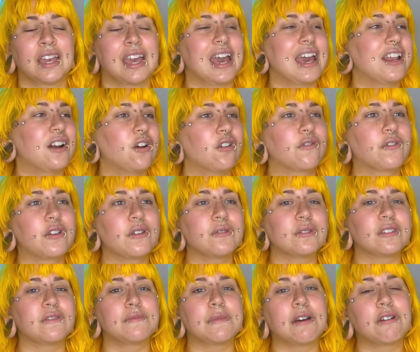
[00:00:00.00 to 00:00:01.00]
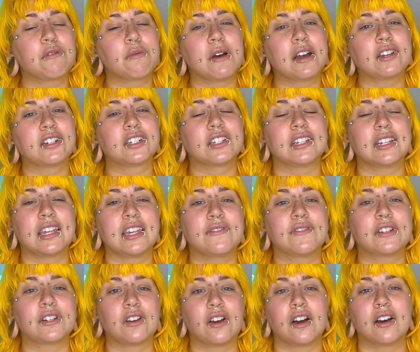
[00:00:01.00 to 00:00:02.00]
And overuse of mouthwash can
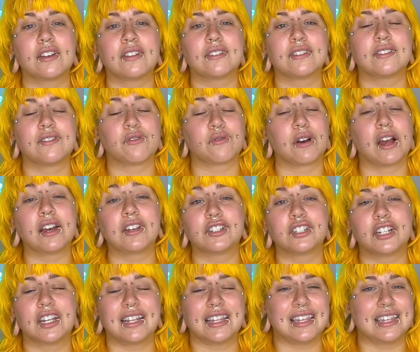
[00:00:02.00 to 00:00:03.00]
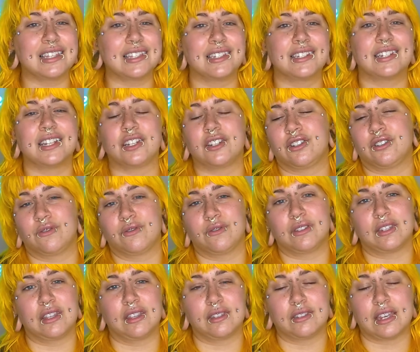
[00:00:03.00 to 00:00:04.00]
even cause thrush and yeast issues
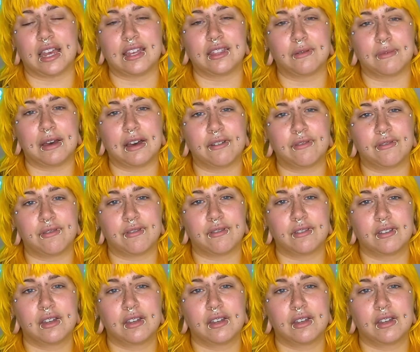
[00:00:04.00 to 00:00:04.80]
inside the mouth.